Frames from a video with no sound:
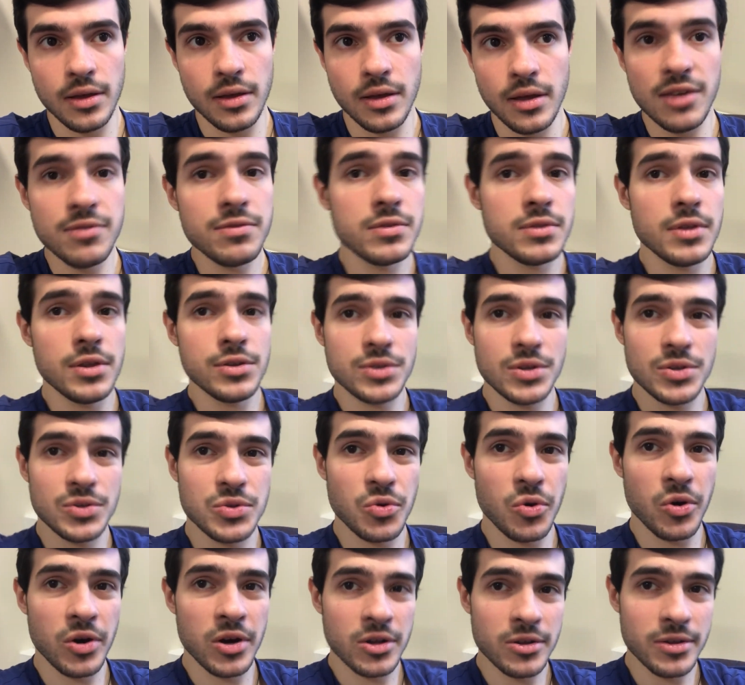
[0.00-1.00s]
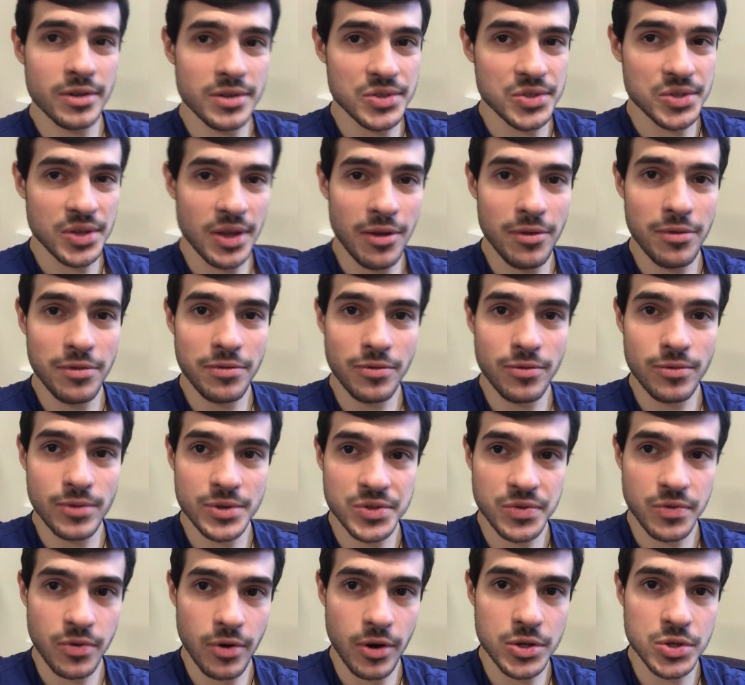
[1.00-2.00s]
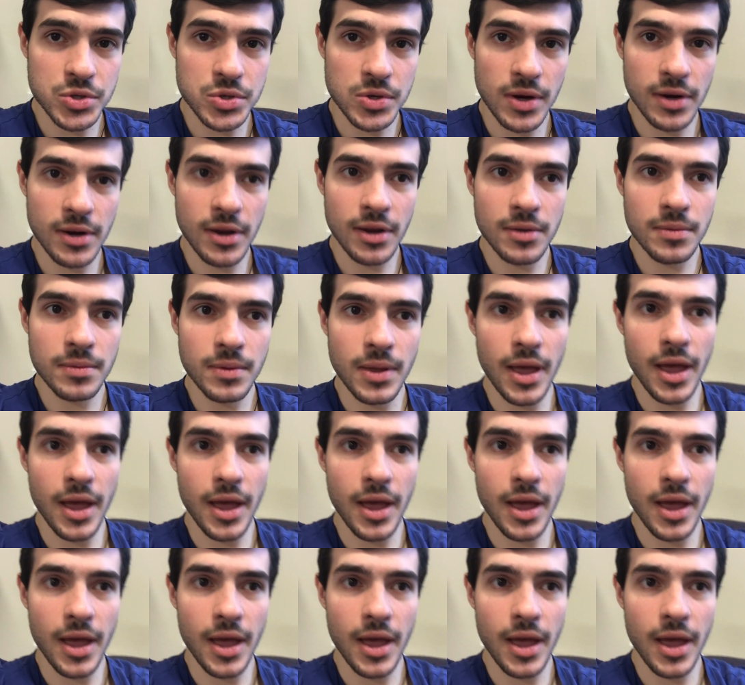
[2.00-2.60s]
Even the tutorial itself was frustrating,